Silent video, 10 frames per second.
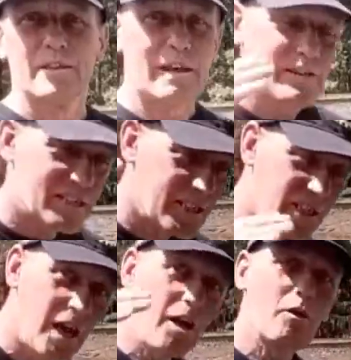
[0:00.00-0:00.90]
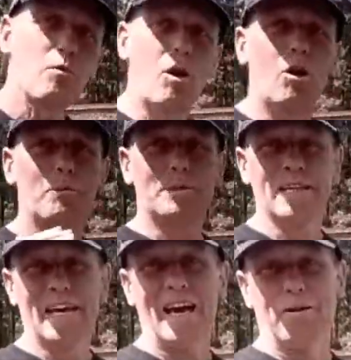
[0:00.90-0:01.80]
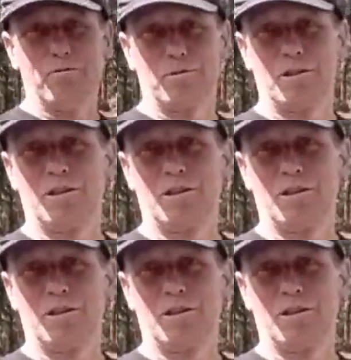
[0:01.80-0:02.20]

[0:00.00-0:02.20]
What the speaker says: There is no opting out.